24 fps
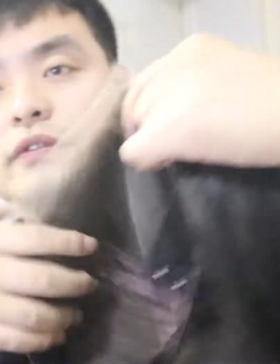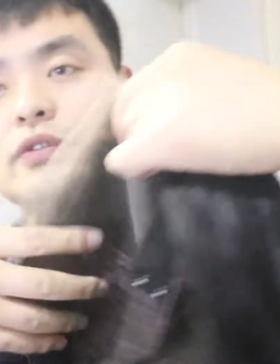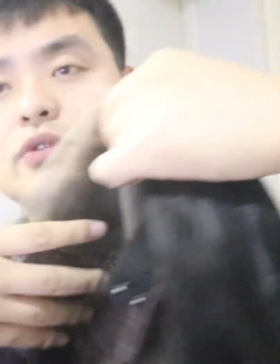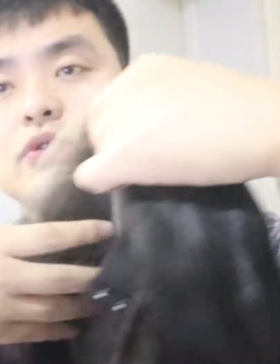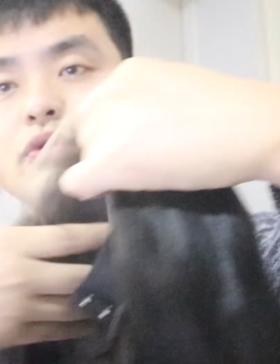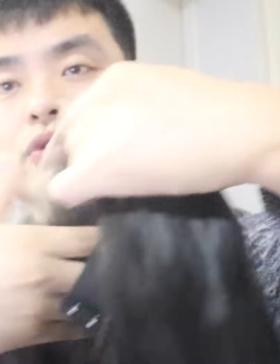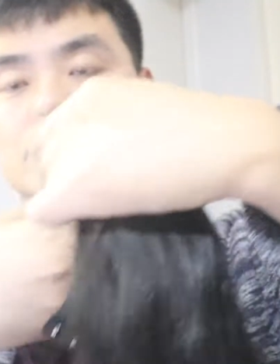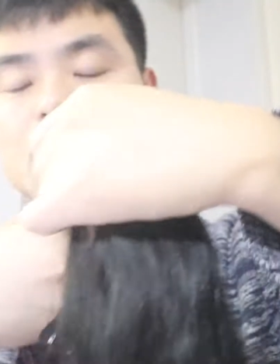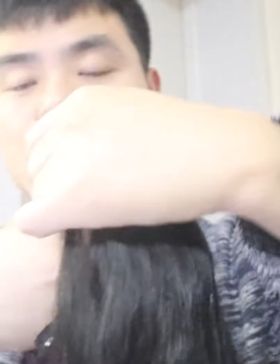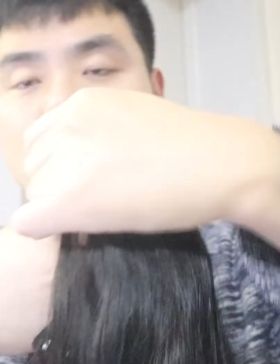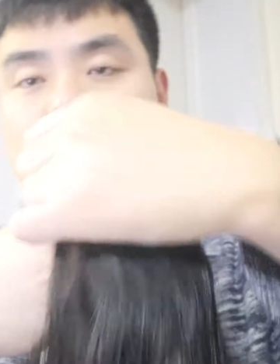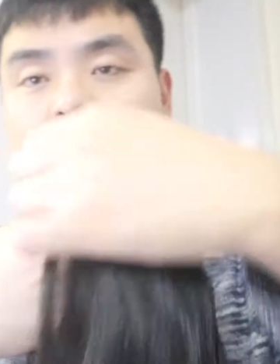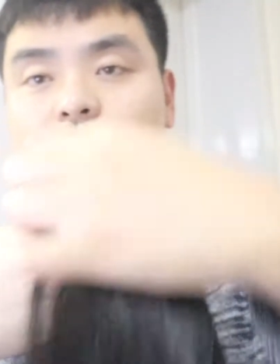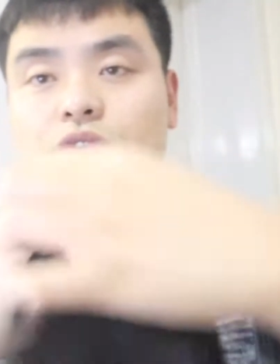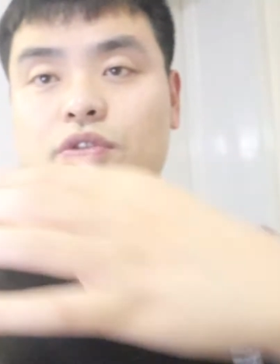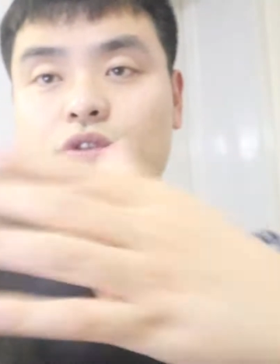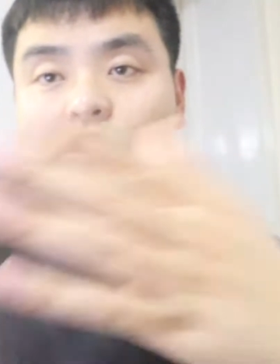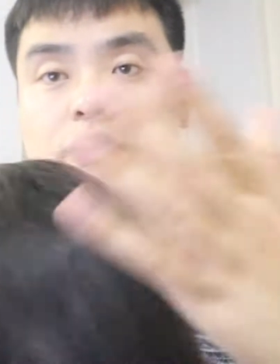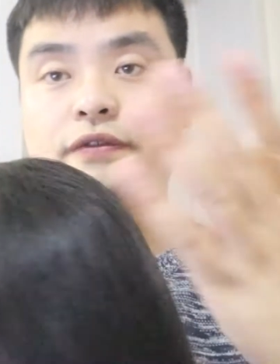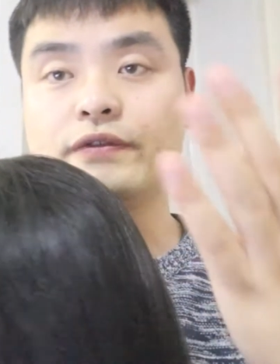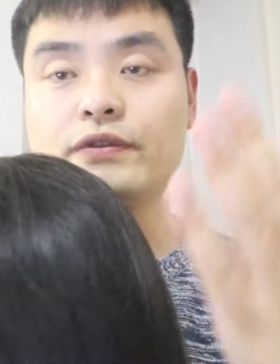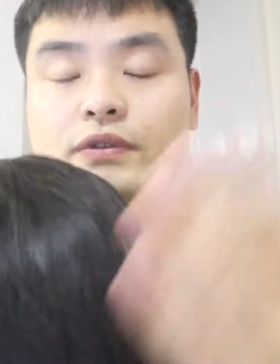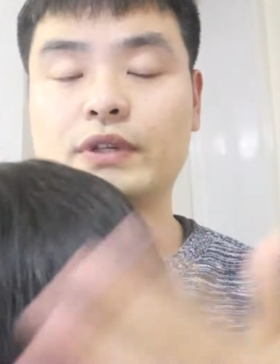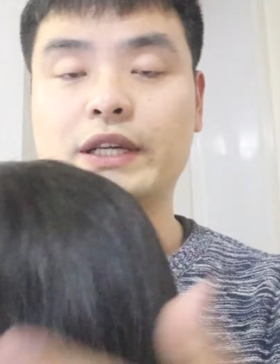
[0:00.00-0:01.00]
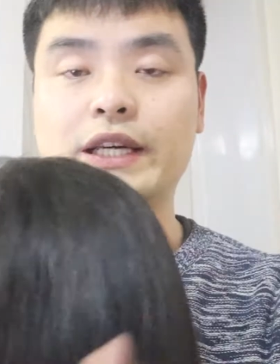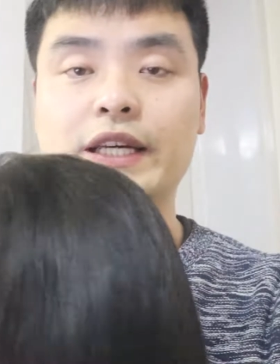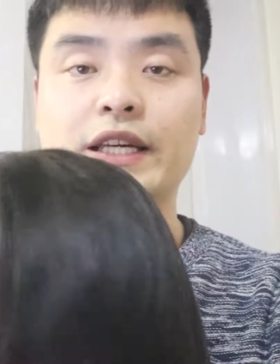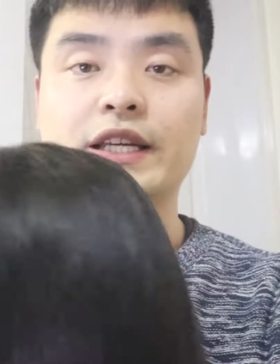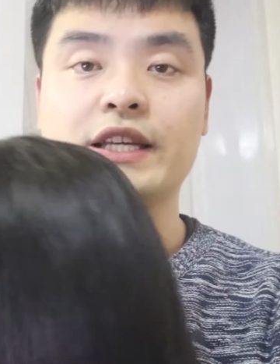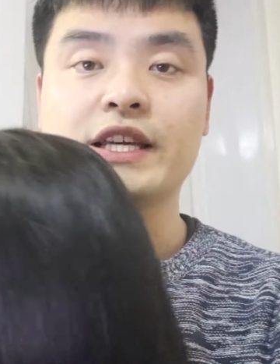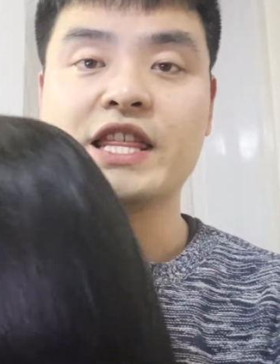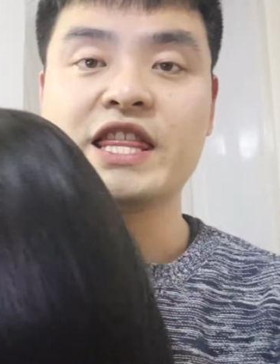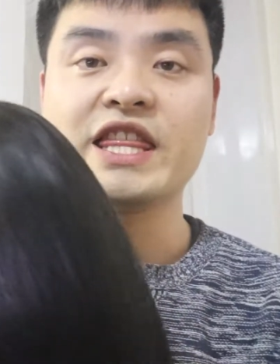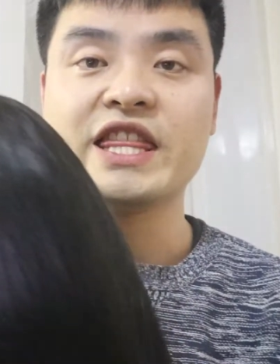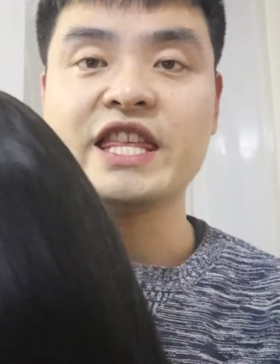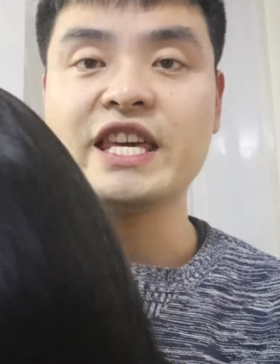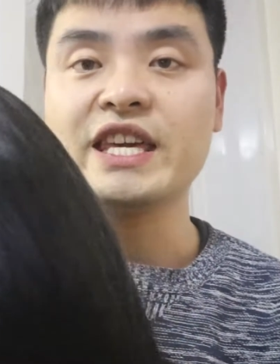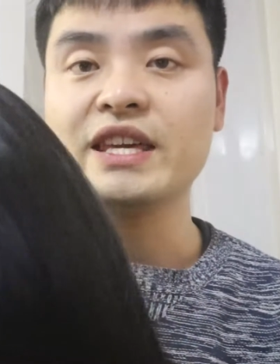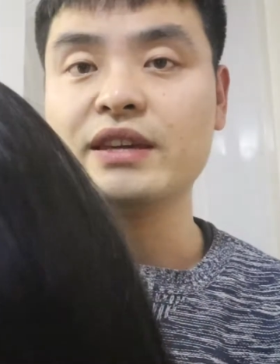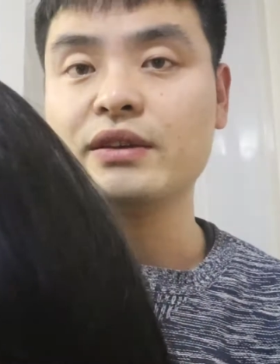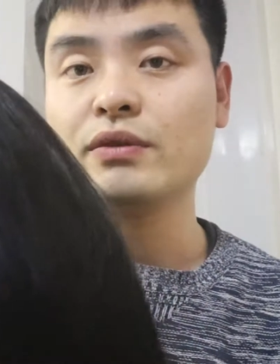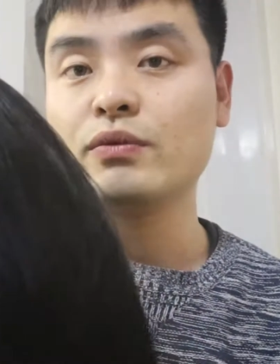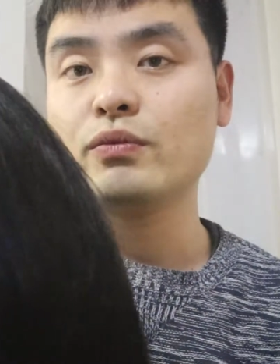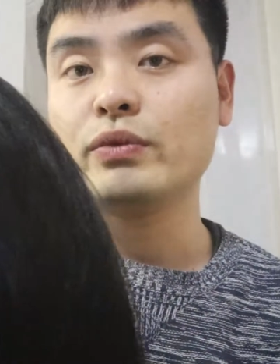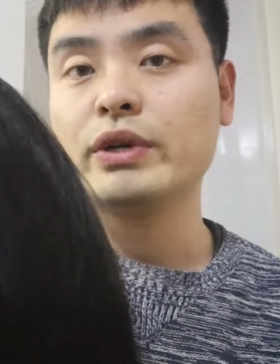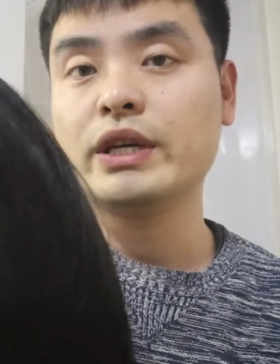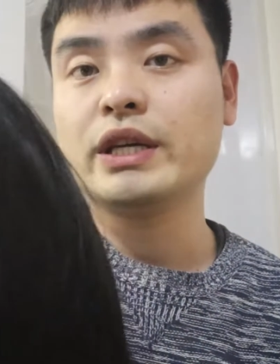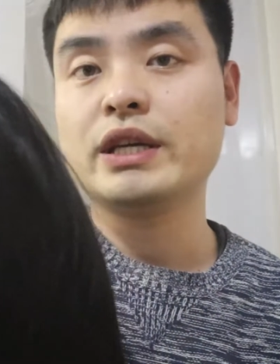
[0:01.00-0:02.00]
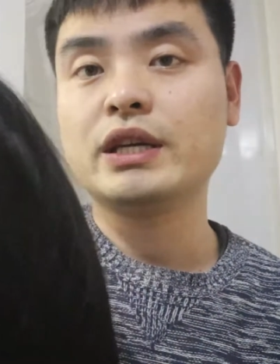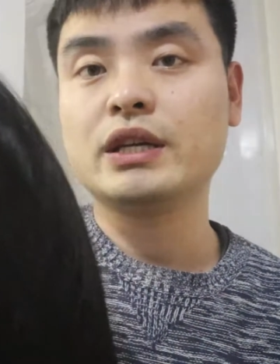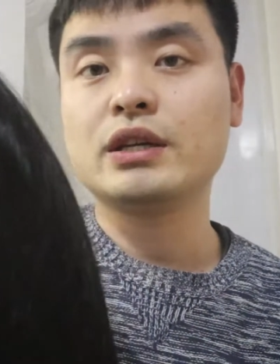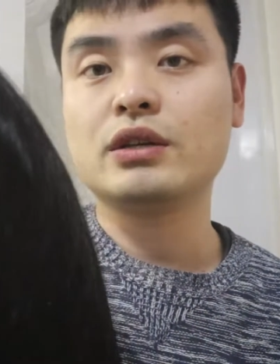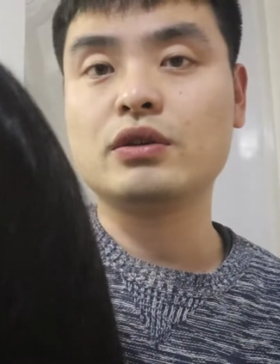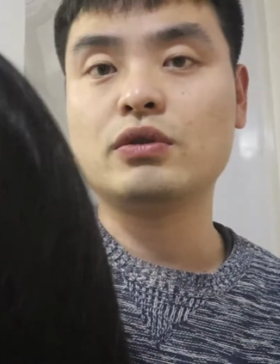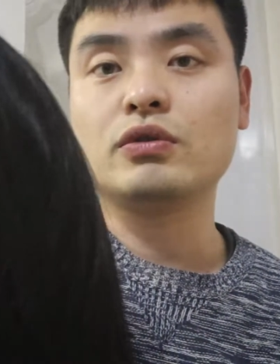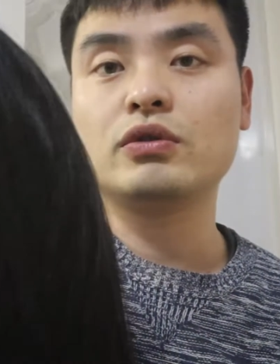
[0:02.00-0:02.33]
course, if you like a thin wig